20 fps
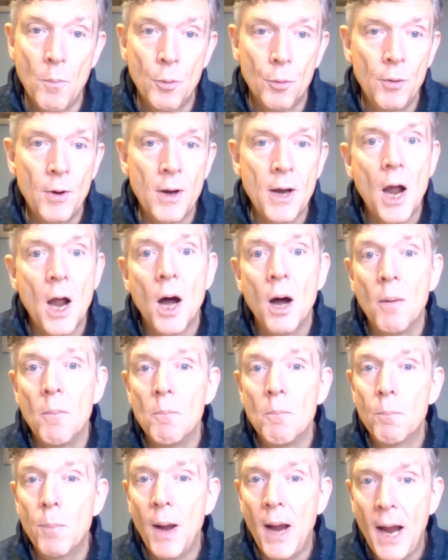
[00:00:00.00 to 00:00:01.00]
robbery
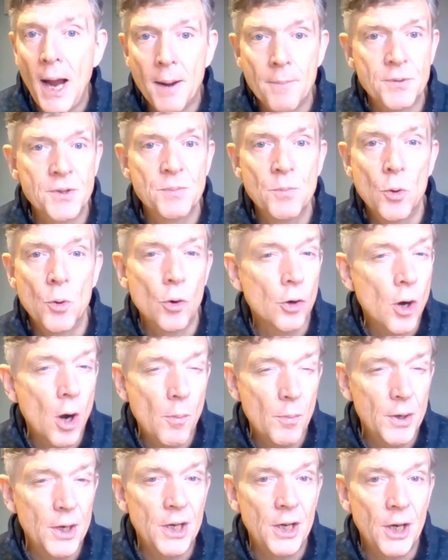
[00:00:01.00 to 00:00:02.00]
are perhaps more
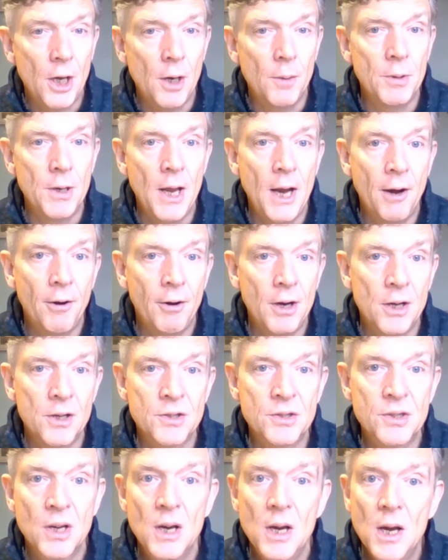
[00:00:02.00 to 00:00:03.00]
common in urban
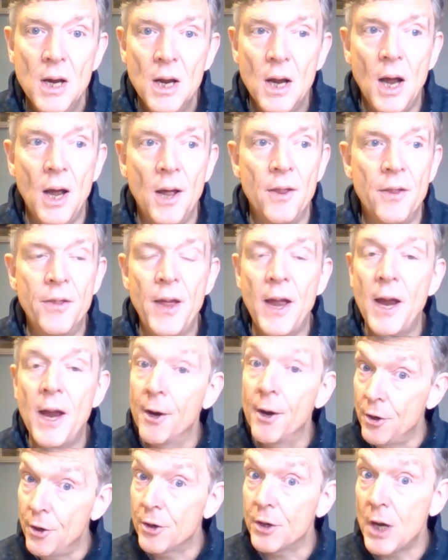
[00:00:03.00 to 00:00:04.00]
areas,
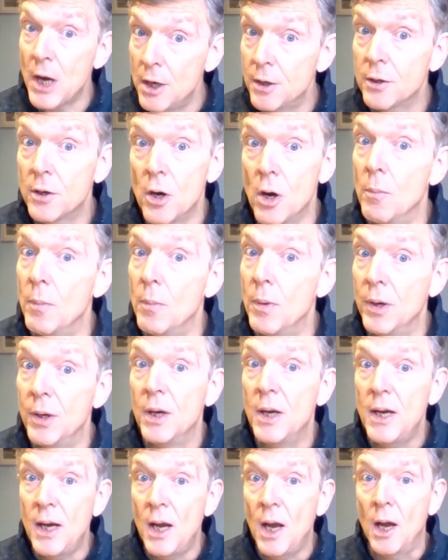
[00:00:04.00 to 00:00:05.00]
they are not
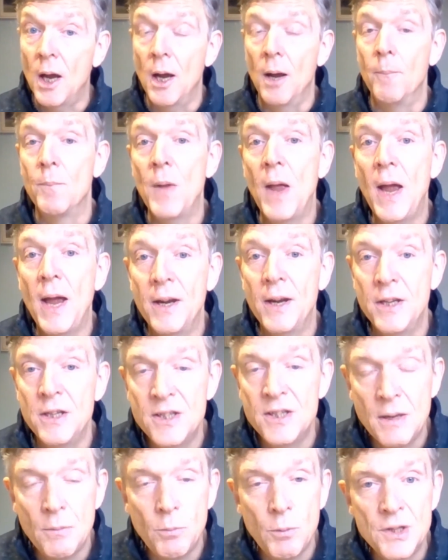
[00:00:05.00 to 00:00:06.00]
uncommon. And
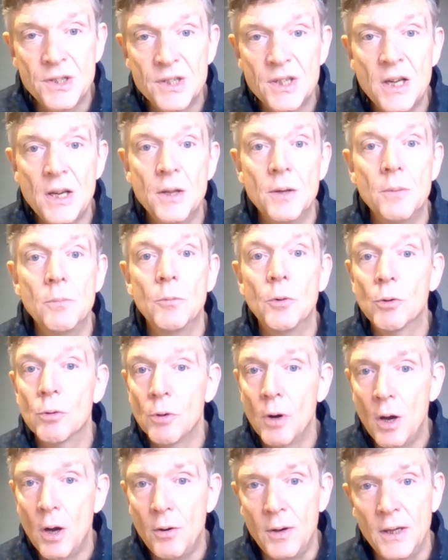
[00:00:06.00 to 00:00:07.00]
indeed, we see them
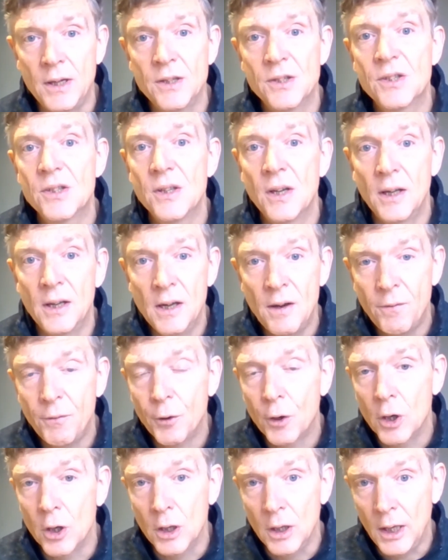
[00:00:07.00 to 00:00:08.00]
growing
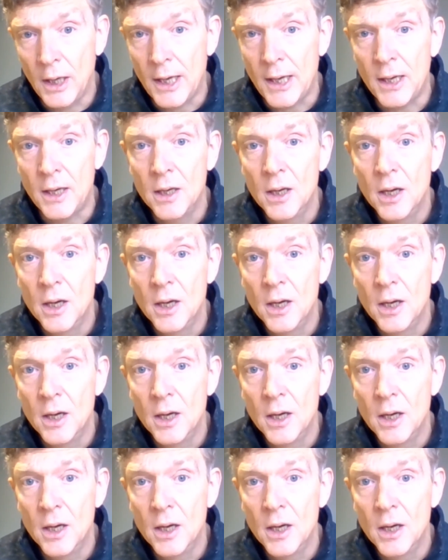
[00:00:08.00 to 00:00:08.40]
significantly